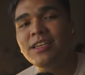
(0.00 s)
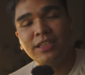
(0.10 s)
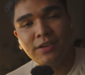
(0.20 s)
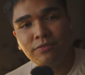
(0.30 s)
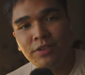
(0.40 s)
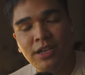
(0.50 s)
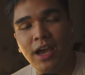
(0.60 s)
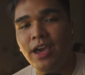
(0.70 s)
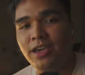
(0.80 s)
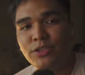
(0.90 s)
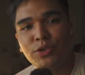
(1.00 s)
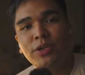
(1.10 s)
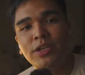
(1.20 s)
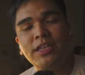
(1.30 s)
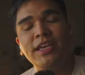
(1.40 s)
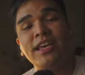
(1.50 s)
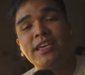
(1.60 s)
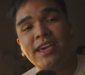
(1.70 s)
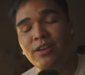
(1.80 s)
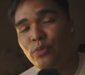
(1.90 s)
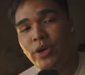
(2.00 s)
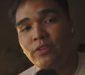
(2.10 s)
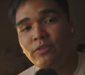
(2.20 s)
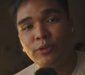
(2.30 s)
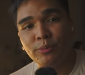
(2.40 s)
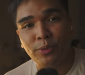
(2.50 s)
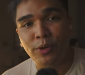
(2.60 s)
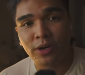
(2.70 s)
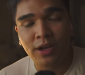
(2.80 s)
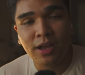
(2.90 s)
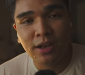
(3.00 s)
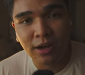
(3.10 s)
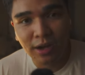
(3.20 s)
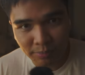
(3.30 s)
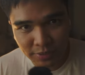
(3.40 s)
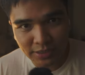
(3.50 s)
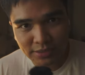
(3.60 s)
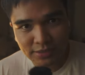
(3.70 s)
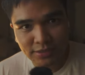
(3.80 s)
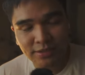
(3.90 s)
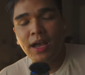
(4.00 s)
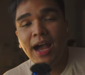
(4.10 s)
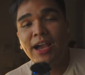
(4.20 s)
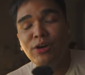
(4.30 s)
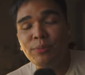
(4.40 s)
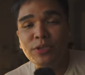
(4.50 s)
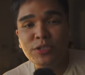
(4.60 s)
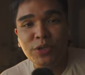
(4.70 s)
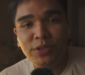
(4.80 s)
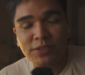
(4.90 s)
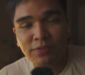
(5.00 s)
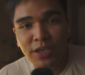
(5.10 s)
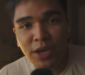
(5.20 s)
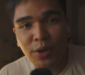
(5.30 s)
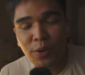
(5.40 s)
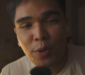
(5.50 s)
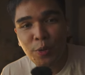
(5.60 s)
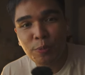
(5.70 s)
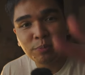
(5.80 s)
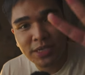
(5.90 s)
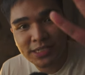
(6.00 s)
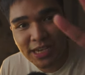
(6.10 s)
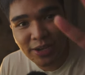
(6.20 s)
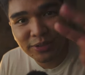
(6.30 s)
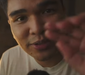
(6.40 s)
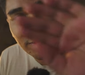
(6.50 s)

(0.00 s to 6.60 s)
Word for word: I loved it, I enjoyed it, and I can't wait for more updates. I hope you enjoyed this video. Peace out.